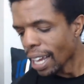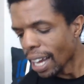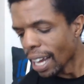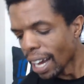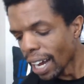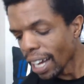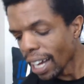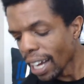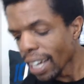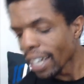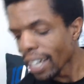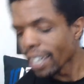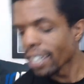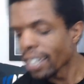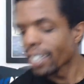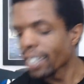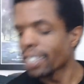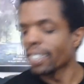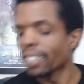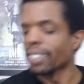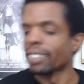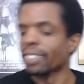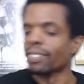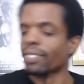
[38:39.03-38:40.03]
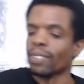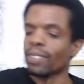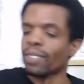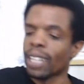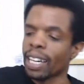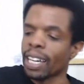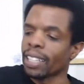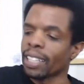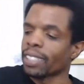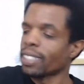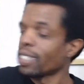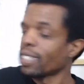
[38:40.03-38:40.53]
I
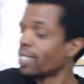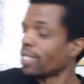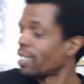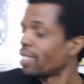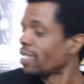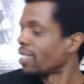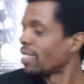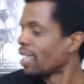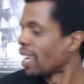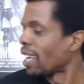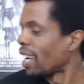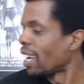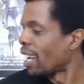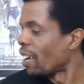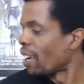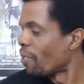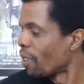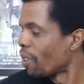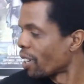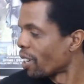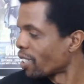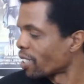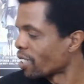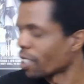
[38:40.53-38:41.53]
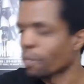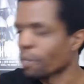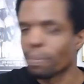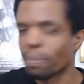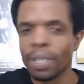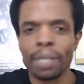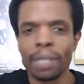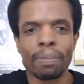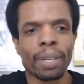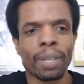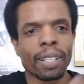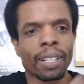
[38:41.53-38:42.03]
liked it and I wanted to
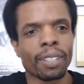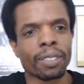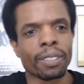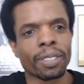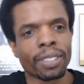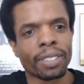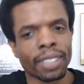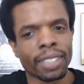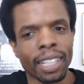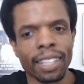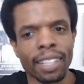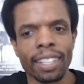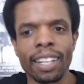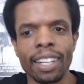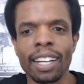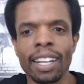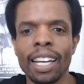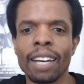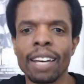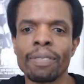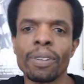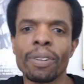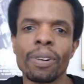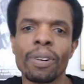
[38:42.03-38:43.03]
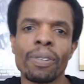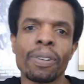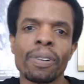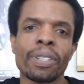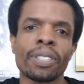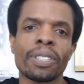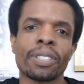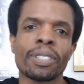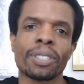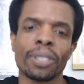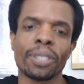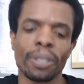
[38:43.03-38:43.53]
complete my little set that I have going,
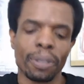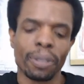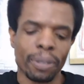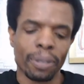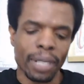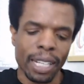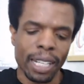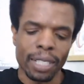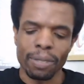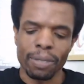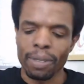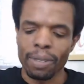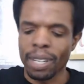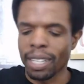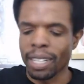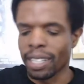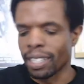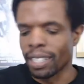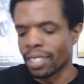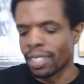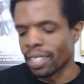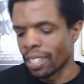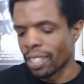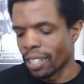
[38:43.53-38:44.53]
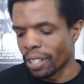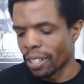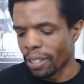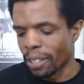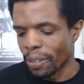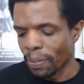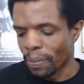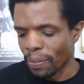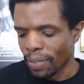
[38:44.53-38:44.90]
so that's why he's here.